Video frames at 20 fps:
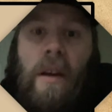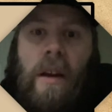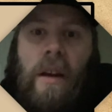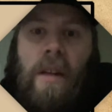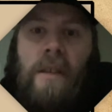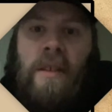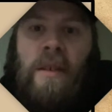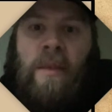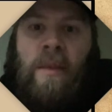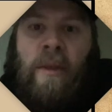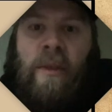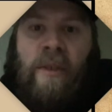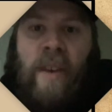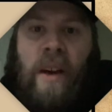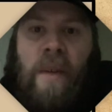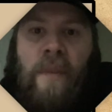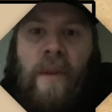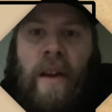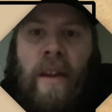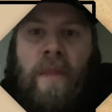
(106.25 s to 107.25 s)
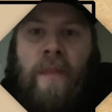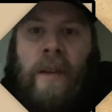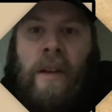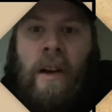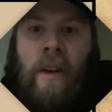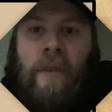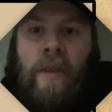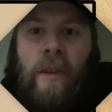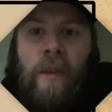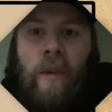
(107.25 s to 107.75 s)
exemplified by the
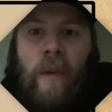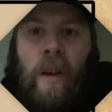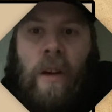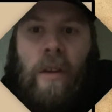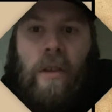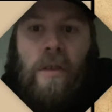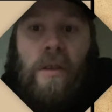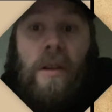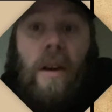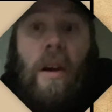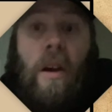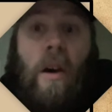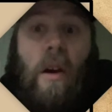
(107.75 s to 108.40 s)
McGuffey readers.